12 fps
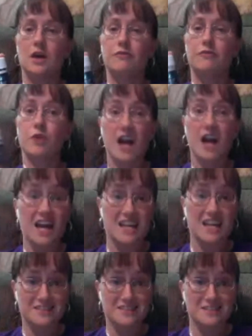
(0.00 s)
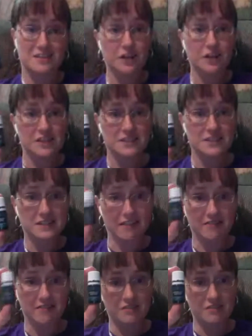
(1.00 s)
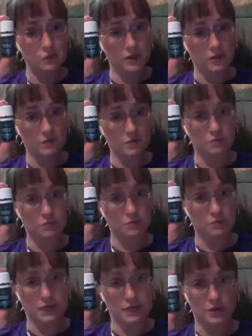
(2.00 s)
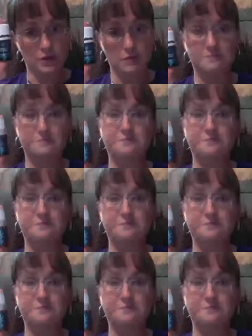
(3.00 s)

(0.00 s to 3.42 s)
For us to have this oil right here.